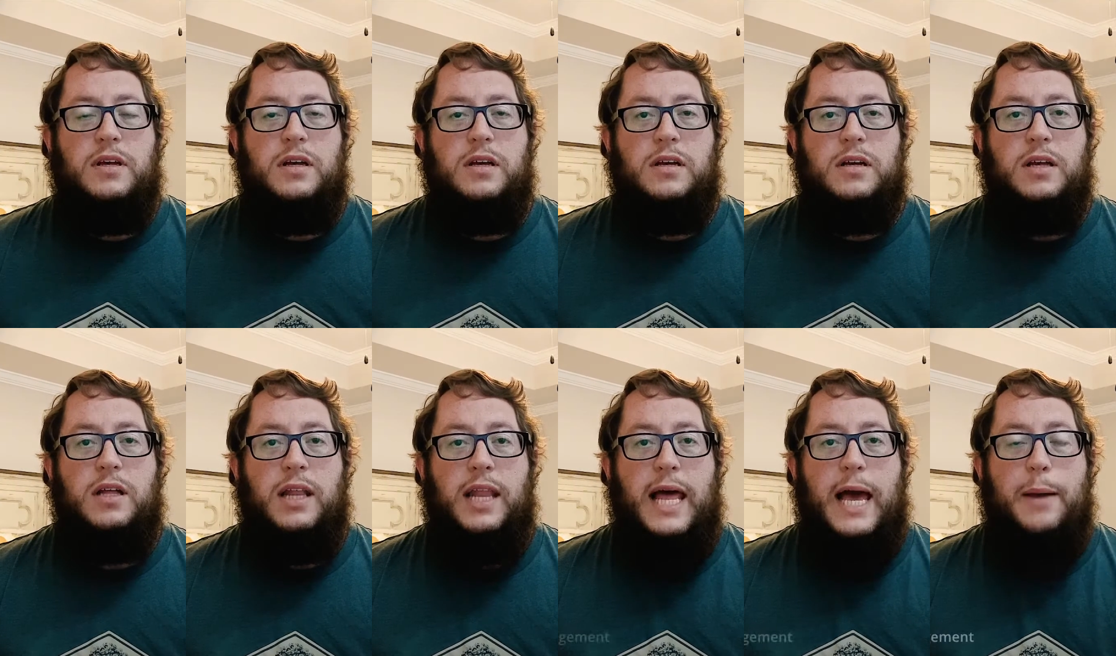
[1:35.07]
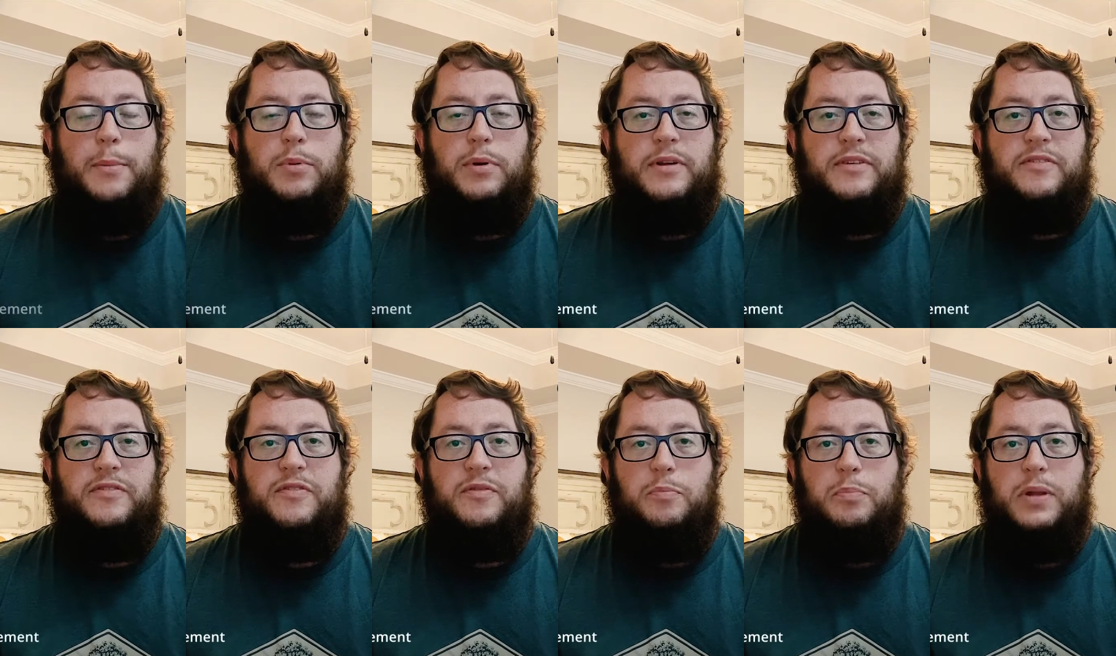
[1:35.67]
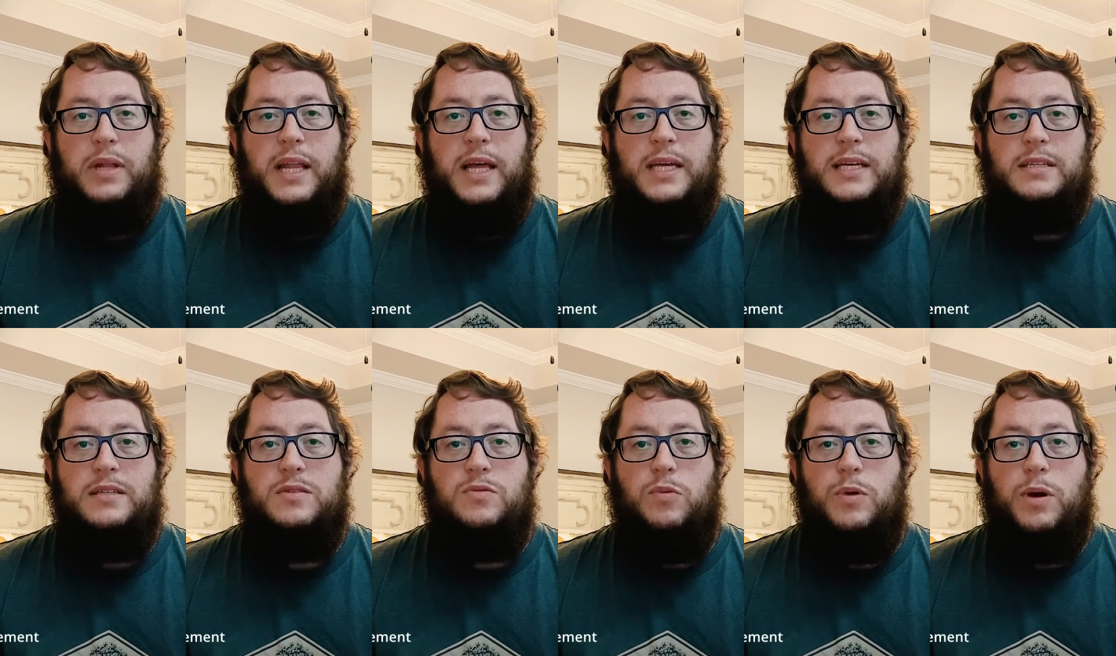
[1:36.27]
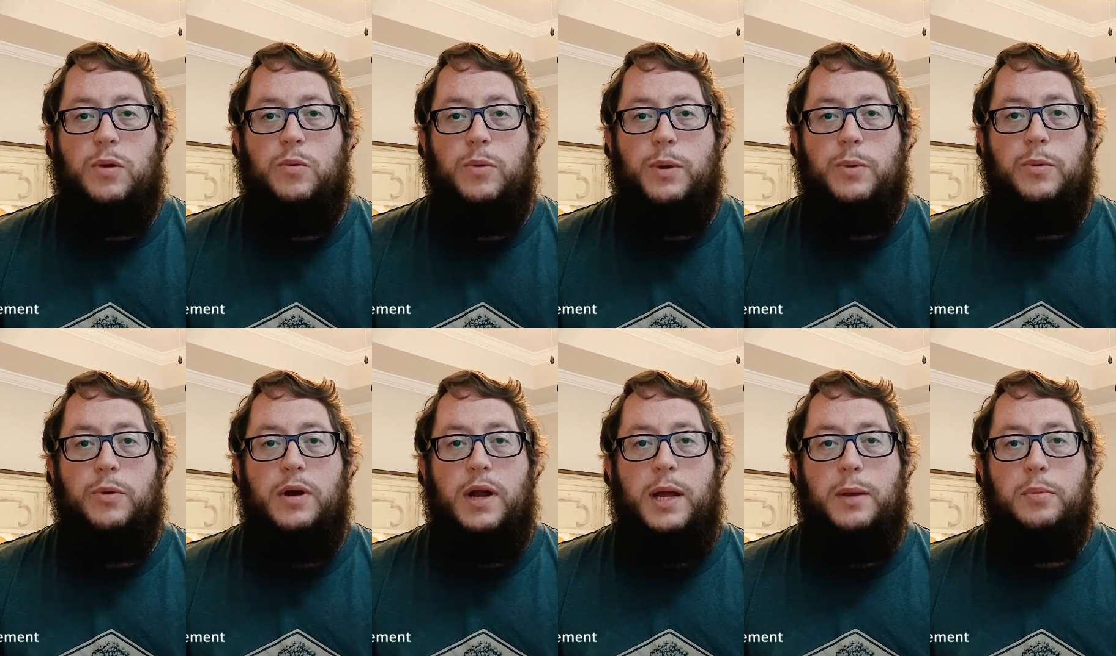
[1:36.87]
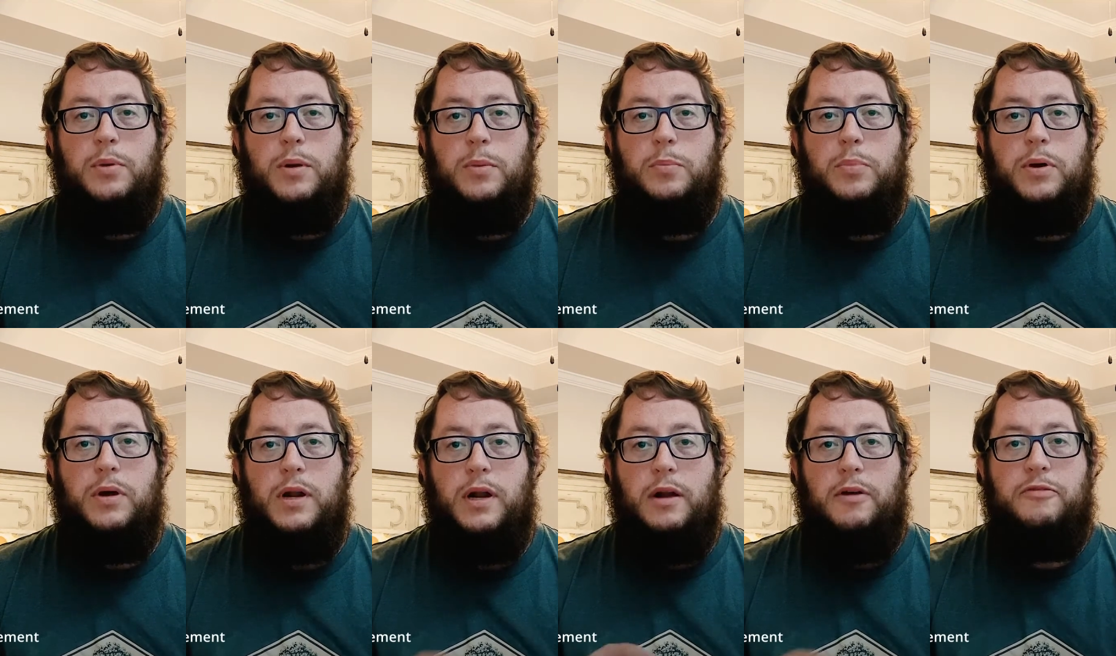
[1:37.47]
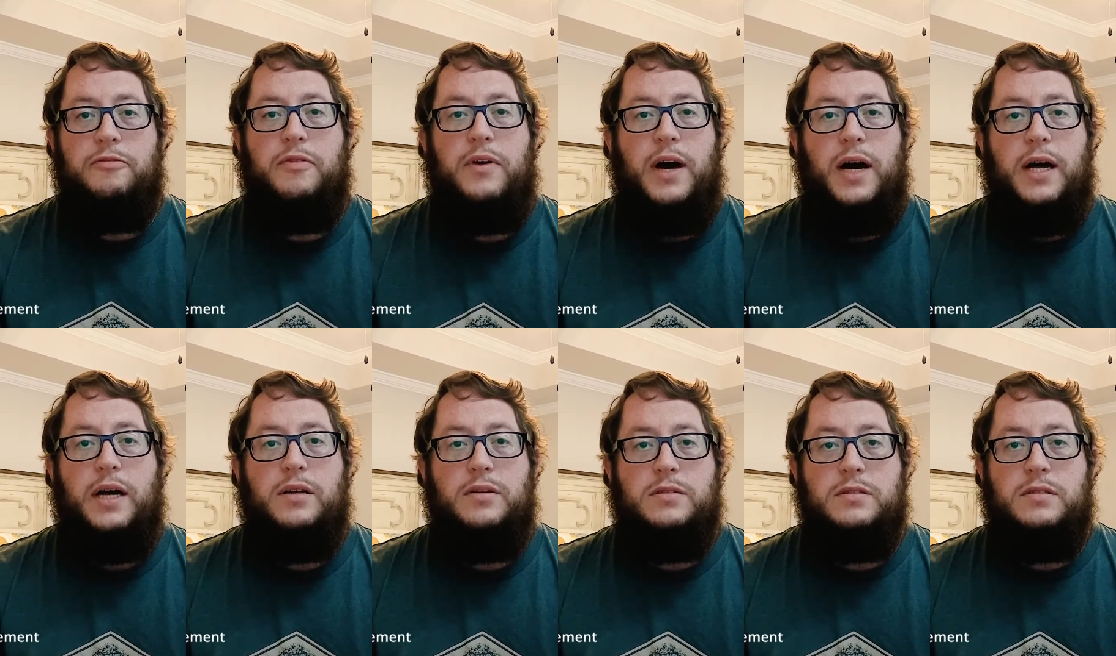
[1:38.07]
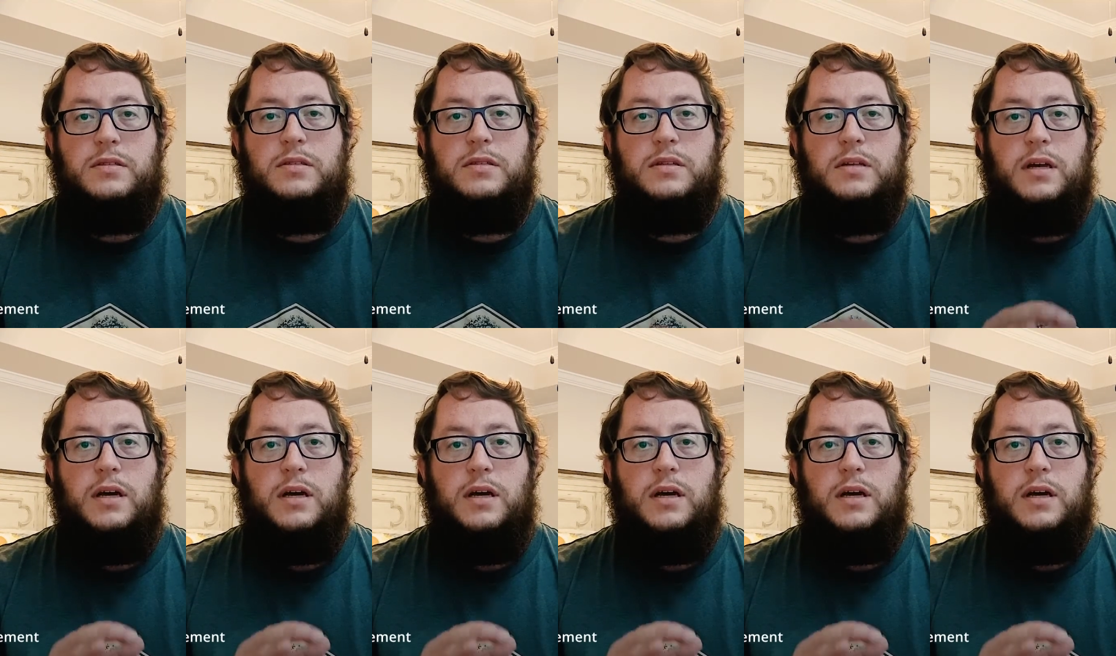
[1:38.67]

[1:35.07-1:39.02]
a collaborative place where we were able to put our files,